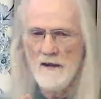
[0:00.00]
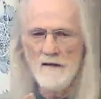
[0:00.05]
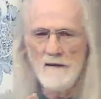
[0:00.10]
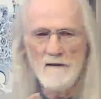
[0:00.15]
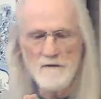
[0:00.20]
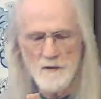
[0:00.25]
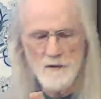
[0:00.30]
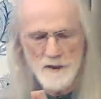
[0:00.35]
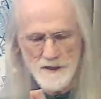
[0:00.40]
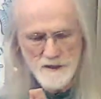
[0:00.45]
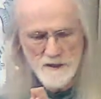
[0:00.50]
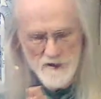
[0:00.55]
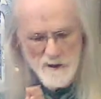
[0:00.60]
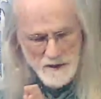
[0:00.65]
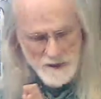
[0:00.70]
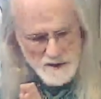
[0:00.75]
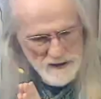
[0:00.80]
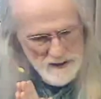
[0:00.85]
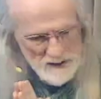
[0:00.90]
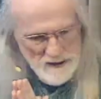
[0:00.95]
of
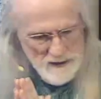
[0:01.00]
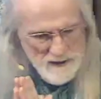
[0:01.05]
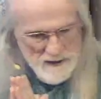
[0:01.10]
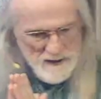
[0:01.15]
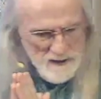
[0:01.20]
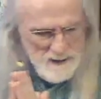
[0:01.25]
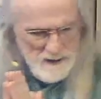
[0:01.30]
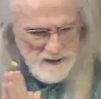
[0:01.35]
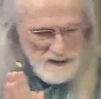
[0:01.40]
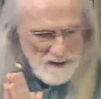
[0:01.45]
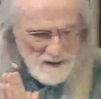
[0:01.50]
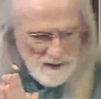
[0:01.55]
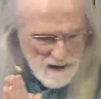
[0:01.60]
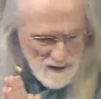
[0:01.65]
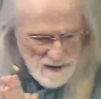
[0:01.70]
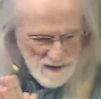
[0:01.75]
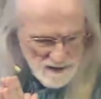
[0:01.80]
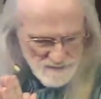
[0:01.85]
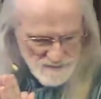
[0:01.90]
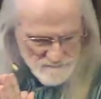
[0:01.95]
priesthood,
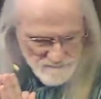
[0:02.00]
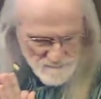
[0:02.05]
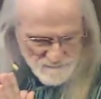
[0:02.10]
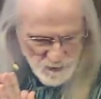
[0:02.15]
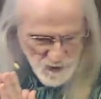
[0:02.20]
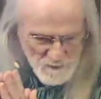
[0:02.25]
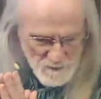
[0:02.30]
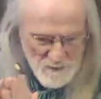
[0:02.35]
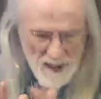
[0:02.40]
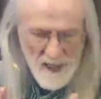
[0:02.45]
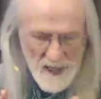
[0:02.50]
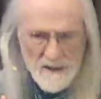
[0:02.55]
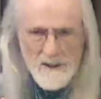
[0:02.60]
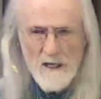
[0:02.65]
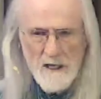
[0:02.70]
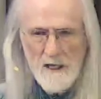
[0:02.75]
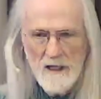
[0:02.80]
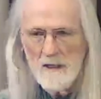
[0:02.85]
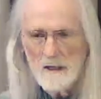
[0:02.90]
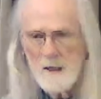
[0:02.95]
went back to
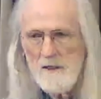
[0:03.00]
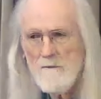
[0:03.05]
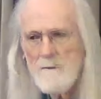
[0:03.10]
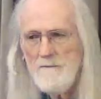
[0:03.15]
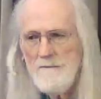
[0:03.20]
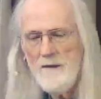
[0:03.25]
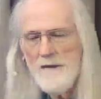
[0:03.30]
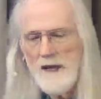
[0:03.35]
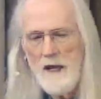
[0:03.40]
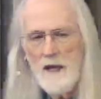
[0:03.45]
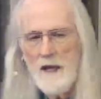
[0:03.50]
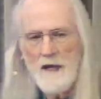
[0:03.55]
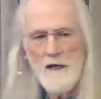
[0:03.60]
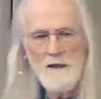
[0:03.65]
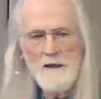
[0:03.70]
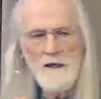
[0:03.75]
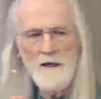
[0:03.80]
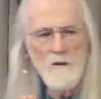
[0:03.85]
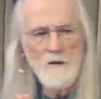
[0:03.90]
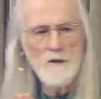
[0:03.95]
England, and
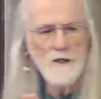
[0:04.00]
he was